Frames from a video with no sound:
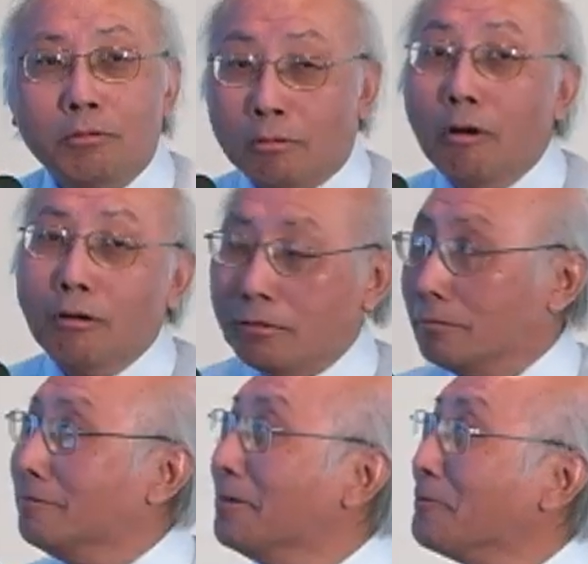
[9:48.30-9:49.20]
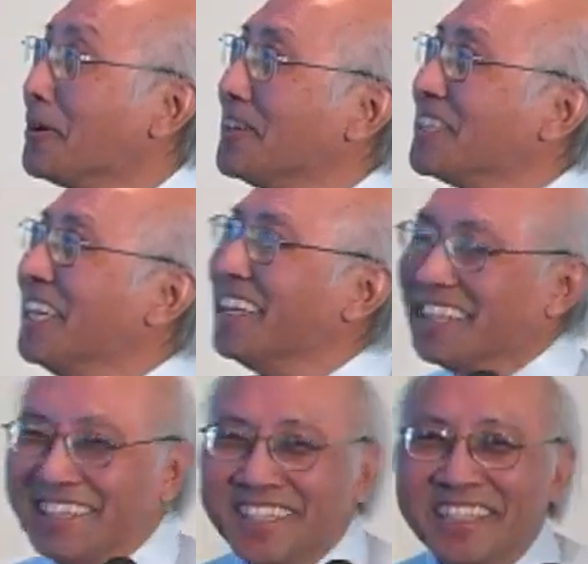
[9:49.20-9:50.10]
Oh, of course.
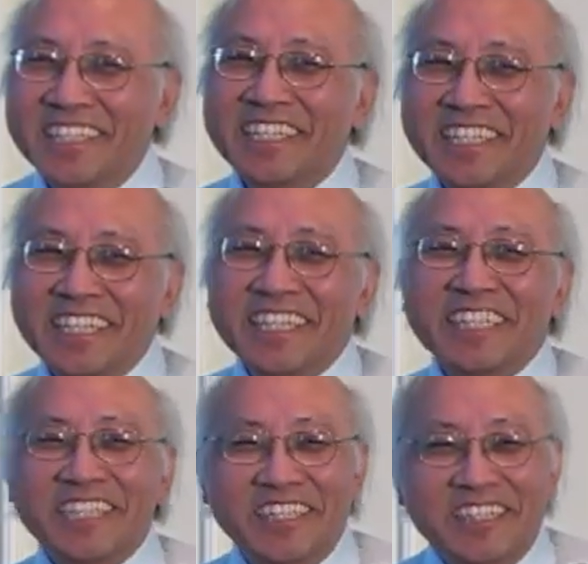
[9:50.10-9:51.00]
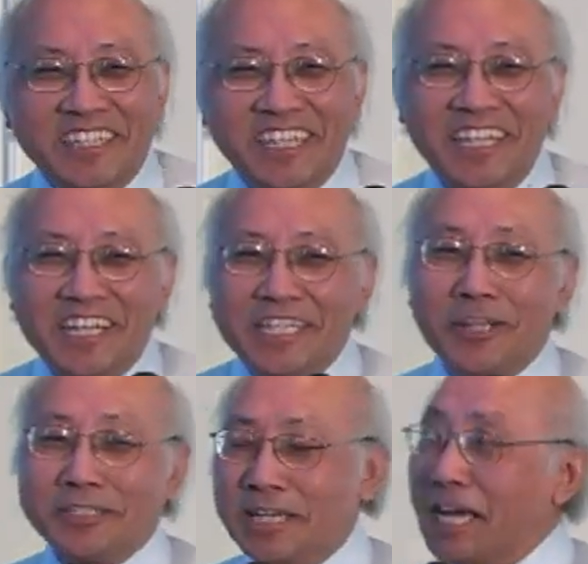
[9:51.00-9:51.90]
So
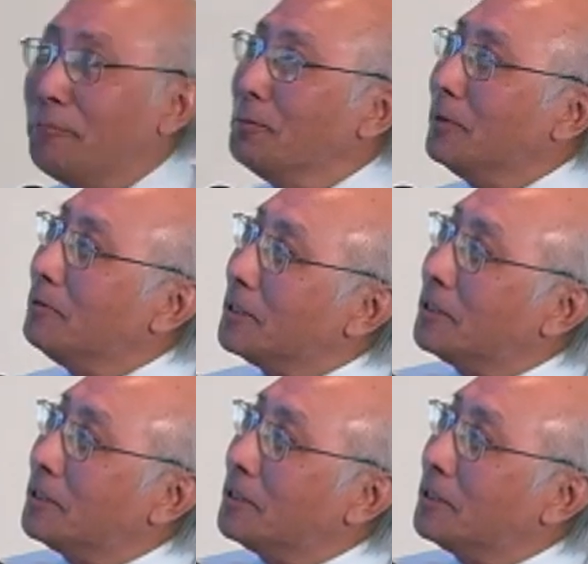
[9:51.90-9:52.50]
Dr. Haberman was